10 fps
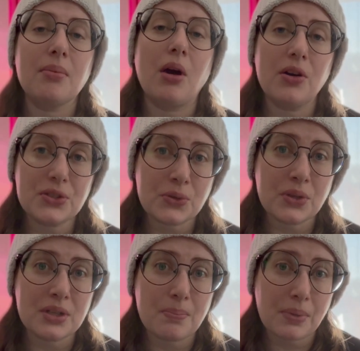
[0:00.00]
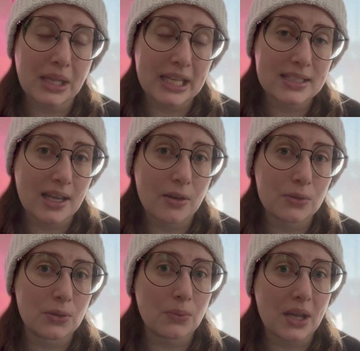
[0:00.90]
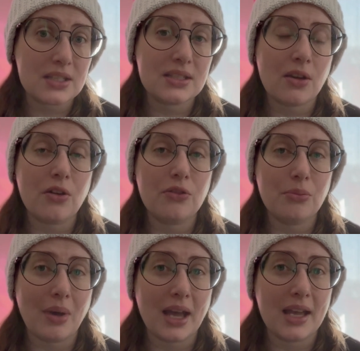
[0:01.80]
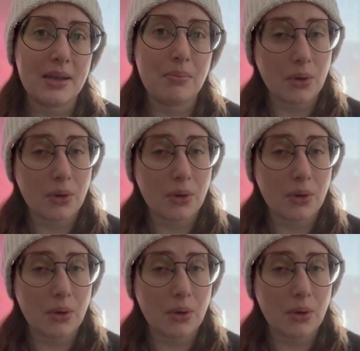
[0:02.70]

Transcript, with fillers: I'm also going to plant out the rest of my